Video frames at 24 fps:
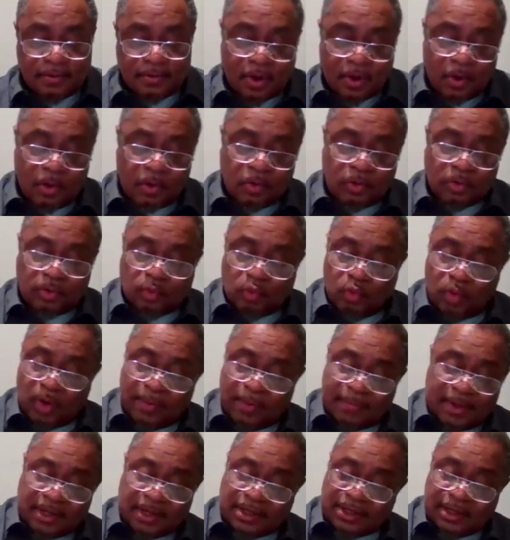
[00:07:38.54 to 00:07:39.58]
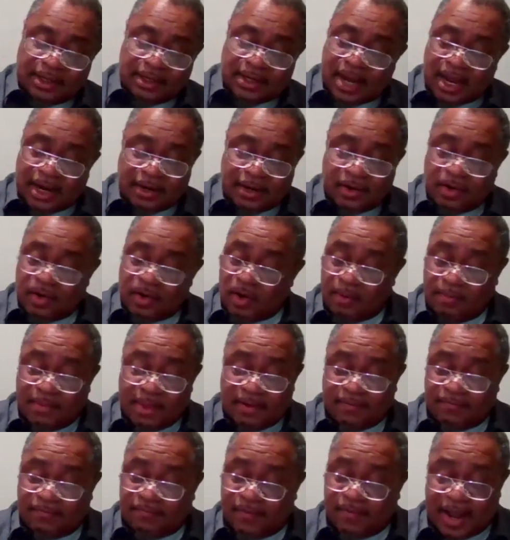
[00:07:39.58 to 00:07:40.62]
Though women did not
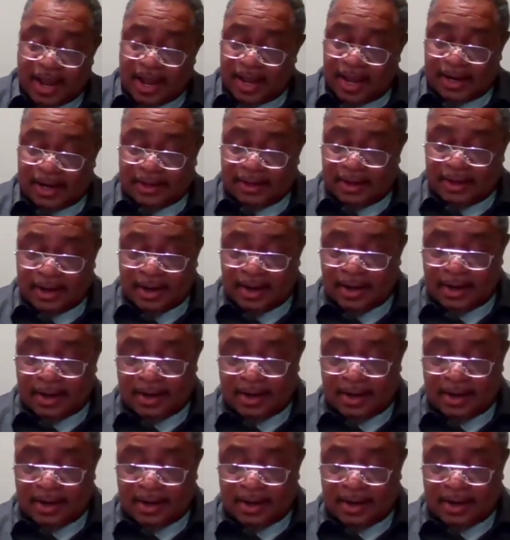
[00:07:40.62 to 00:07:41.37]
normally find